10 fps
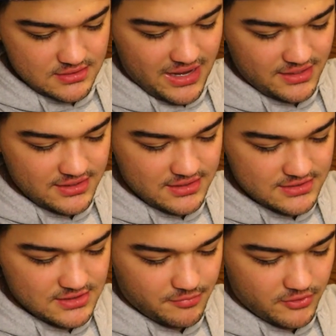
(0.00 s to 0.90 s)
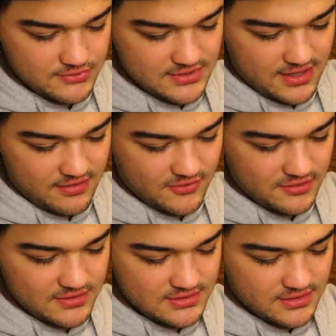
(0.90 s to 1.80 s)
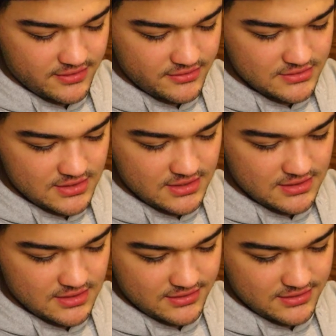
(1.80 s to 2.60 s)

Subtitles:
palette is supposed to have all these colors in it.